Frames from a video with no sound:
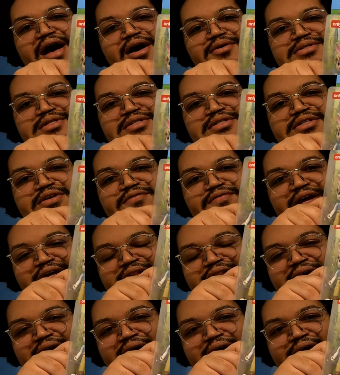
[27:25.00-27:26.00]
a house and stuff
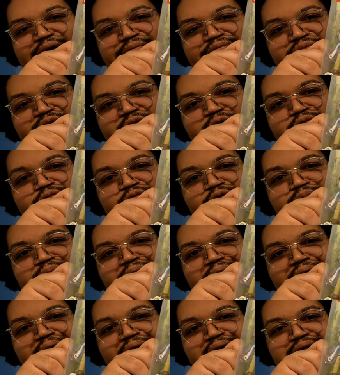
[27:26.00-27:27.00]
like that on
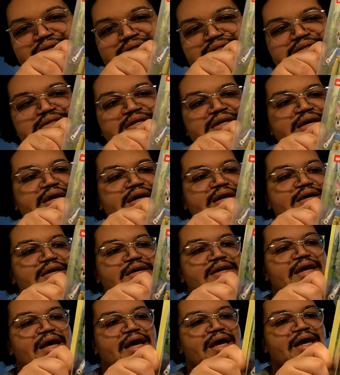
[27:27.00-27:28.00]
Roblox,
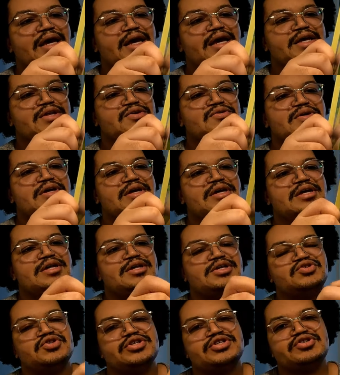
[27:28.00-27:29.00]
and you
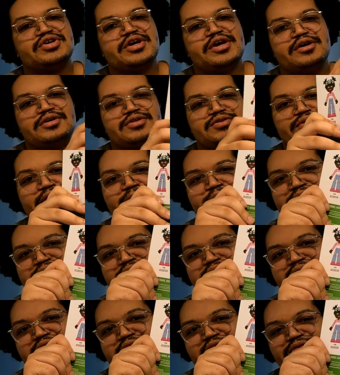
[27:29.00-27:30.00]
can dress your character up
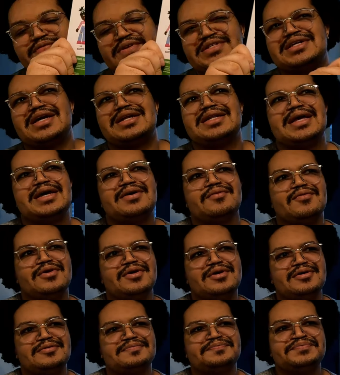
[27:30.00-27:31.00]
and stuff. It's kind of like
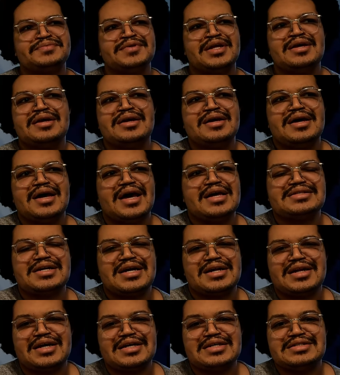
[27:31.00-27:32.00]

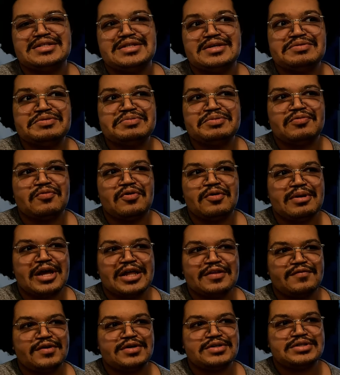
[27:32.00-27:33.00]
Sims, but
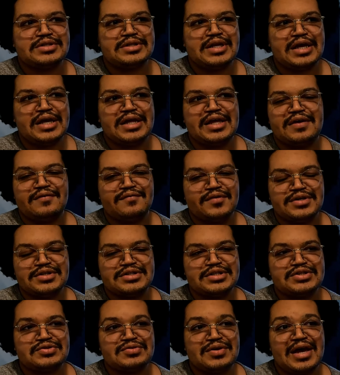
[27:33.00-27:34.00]
Roblox version, like kid
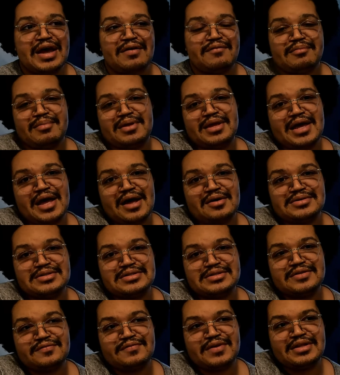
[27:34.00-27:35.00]
version. You can have a big house
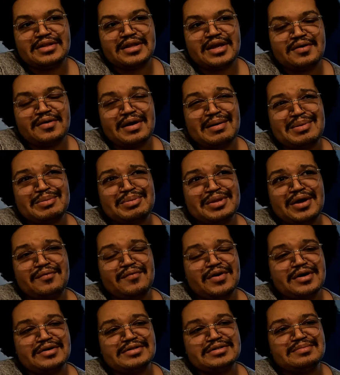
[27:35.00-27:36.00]
and stuff like that. I'll be
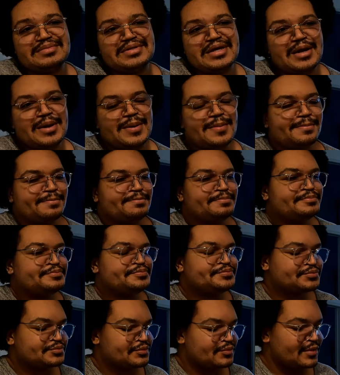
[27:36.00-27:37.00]
playing with her sometime.
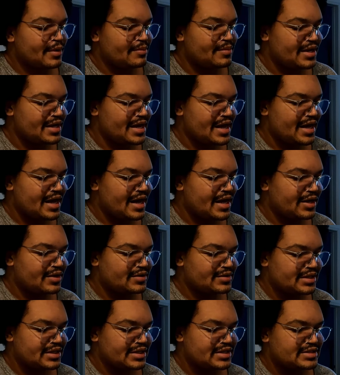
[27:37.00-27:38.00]
But yeah, I got
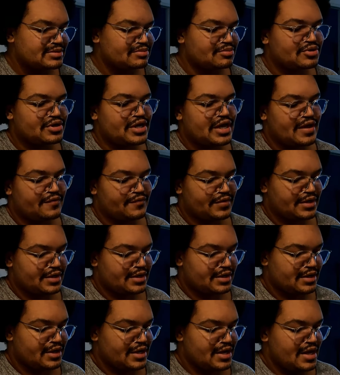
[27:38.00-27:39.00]
her this
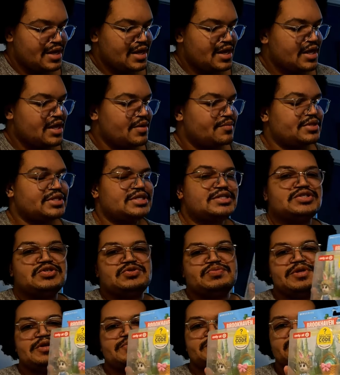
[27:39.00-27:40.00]
Brookhaven. Come with these
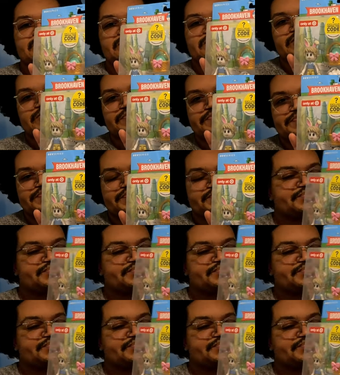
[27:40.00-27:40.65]
two people.